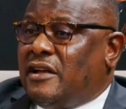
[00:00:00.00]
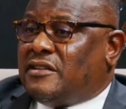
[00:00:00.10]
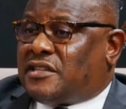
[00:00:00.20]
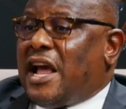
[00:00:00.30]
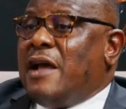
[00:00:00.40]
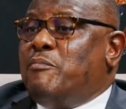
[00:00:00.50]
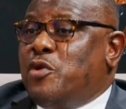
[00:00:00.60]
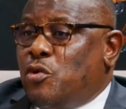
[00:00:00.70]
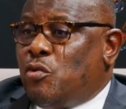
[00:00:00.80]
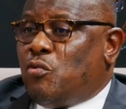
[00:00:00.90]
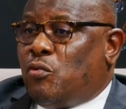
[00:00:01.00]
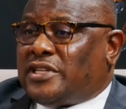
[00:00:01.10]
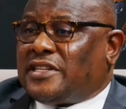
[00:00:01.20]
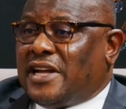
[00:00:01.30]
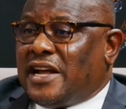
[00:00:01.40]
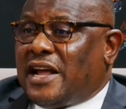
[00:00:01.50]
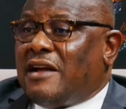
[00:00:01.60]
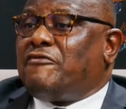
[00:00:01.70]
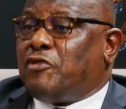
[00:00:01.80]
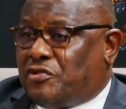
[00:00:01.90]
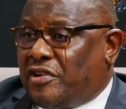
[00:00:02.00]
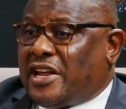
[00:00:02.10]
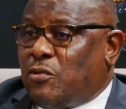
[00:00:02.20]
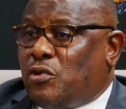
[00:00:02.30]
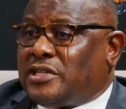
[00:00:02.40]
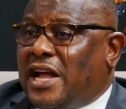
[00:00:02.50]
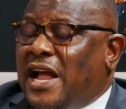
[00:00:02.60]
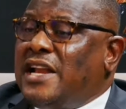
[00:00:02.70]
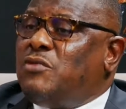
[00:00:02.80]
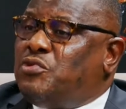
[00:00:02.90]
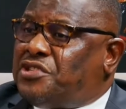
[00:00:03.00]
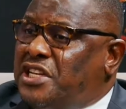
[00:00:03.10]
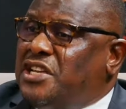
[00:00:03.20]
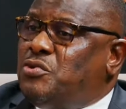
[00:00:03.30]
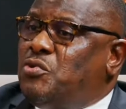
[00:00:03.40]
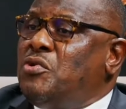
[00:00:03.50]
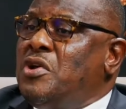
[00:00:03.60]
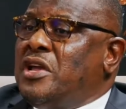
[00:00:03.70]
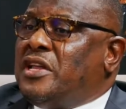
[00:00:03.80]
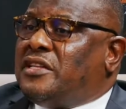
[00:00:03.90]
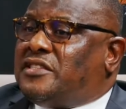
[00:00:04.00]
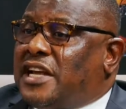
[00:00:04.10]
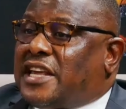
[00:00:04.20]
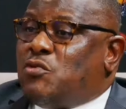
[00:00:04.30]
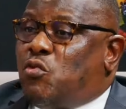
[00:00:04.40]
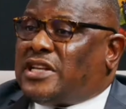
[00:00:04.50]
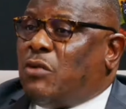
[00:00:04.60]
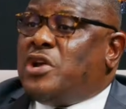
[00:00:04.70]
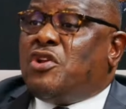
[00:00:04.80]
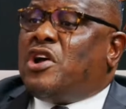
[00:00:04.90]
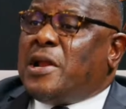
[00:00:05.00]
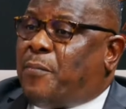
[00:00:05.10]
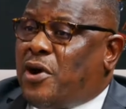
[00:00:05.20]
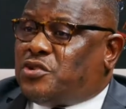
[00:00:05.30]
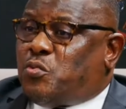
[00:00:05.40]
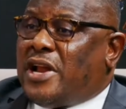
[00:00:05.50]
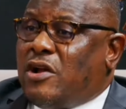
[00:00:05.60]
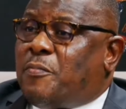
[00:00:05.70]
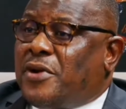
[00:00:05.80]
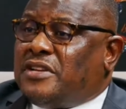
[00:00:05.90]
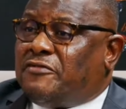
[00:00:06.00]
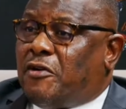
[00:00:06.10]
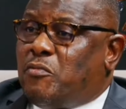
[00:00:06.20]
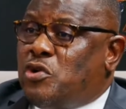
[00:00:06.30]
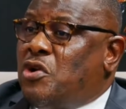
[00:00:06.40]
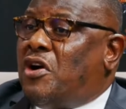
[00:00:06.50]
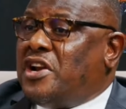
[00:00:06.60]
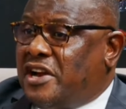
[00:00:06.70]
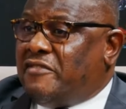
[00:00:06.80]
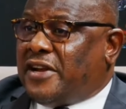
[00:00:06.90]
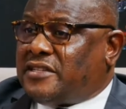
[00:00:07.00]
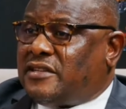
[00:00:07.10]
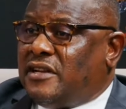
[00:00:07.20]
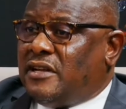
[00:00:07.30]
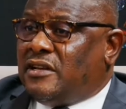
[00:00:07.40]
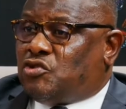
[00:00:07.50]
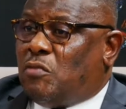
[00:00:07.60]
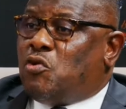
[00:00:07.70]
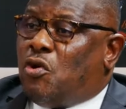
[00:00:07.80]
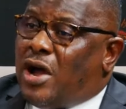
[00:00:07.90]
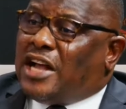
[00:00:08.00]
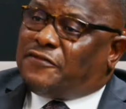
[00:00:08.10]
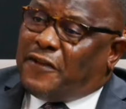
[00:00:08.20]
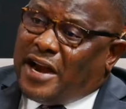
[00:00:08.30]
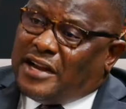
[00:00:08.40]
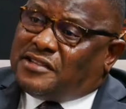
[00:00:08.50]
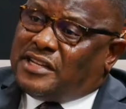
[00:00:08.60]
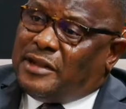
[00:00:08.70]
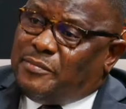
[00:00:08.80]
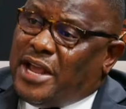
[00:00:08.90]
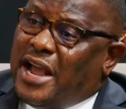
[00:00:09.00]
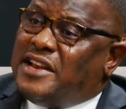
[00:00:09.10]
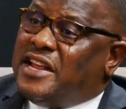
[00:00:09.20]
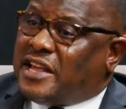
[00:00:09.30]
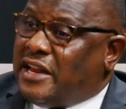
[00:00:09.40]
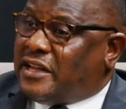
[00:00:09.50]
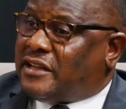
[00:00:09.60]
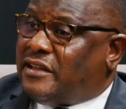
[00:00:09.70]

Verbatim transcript: sky blue water tanker for drinking water, and then we see you taking water. We know the points where they're operating from. We know all the rivers. Some go as far as behind Nickel Lake.